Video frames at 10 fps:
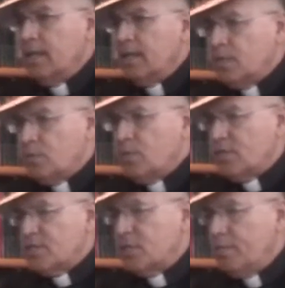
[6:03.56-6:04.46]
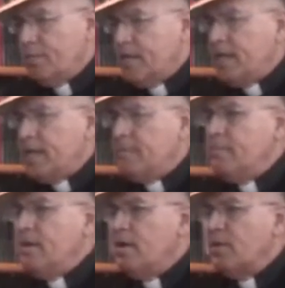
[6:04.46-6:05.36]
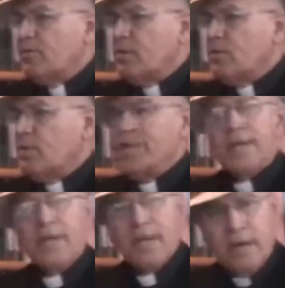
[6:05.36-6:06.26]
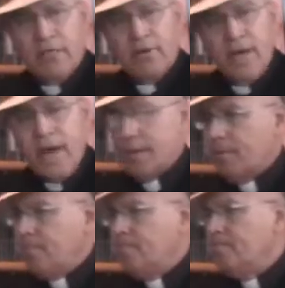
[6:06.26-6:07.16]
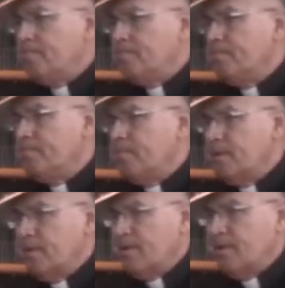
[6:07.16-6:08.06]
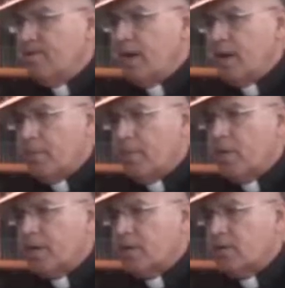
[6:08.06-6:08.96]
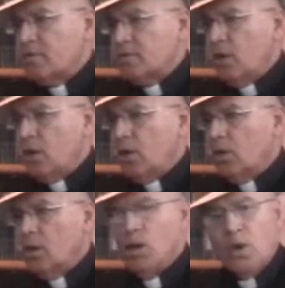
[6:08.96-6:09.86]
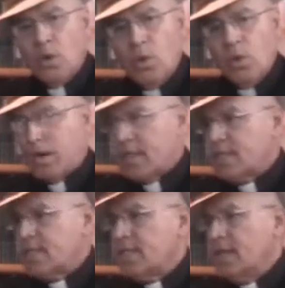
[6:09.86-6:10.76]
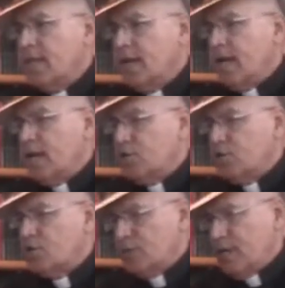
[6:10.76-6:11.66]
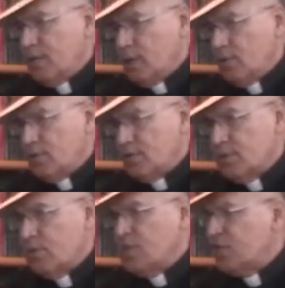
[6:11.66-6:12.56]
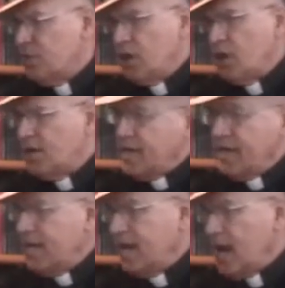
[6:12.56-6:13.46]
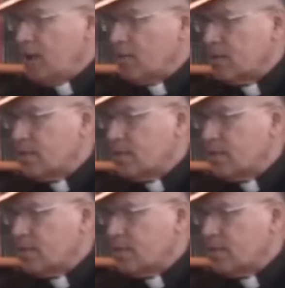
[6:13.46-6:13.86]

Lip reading: His wisdom beam from within every atom via particles called quarks and neutrinos, which dart in and out